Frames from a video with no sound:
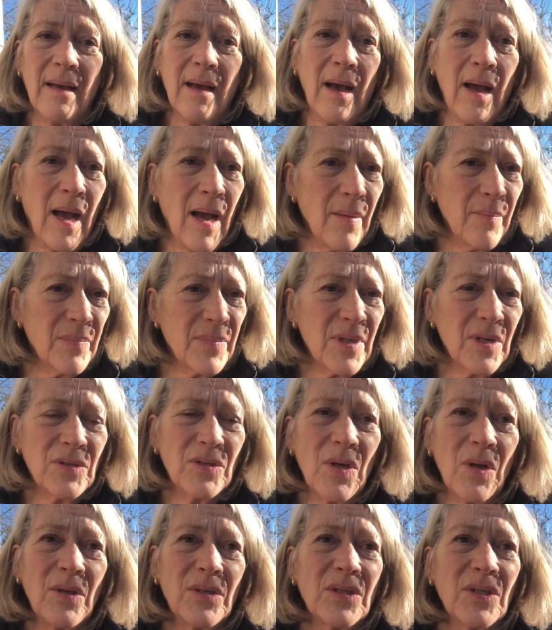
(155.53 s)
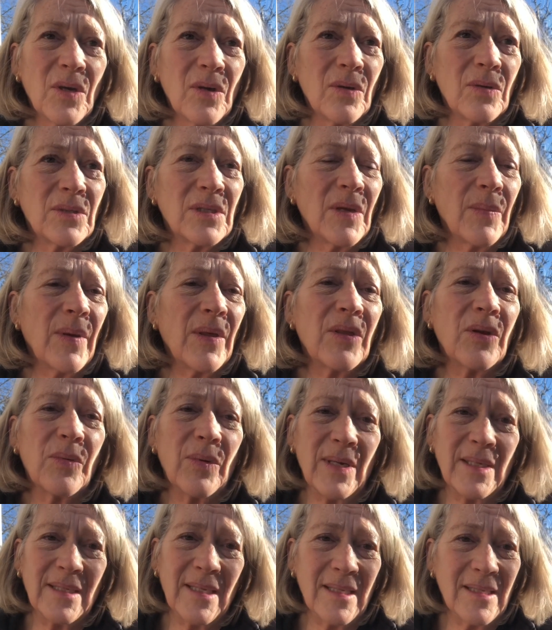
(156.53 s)
Um, there's also some other
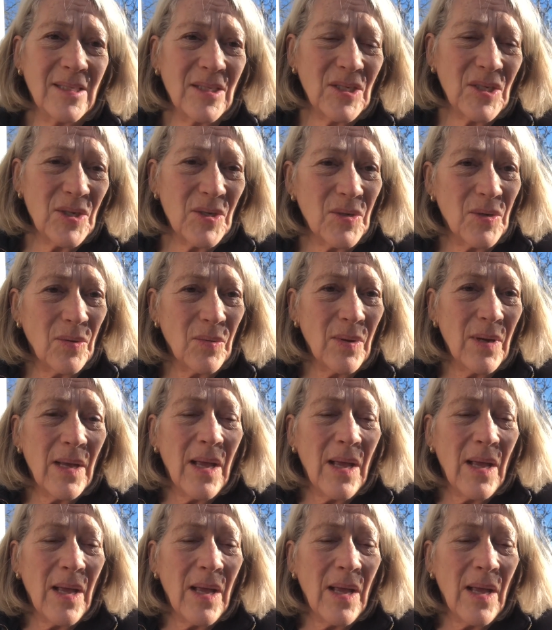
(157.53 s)
reasons too,